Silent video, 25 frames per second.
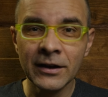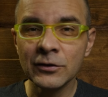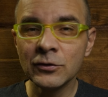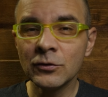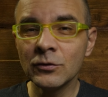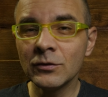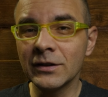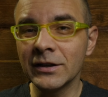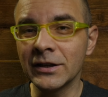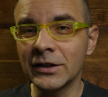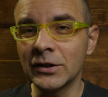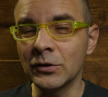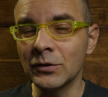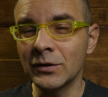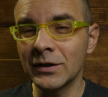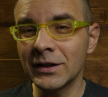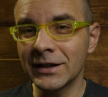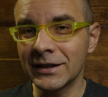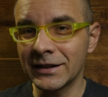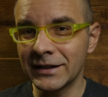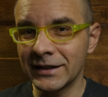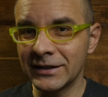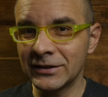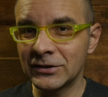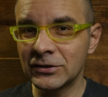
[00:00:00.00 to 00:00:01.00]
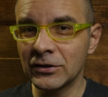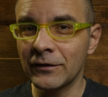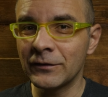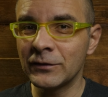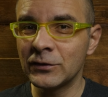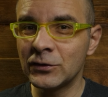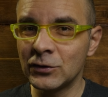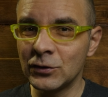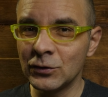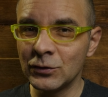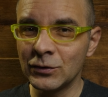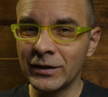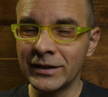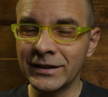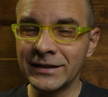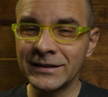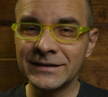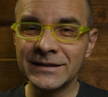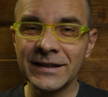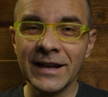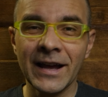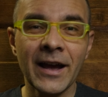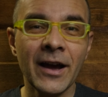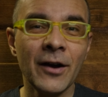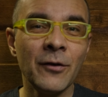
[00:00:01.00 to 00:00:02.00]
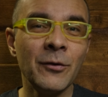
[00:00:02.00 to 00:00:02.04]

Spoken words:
to the unique needs of students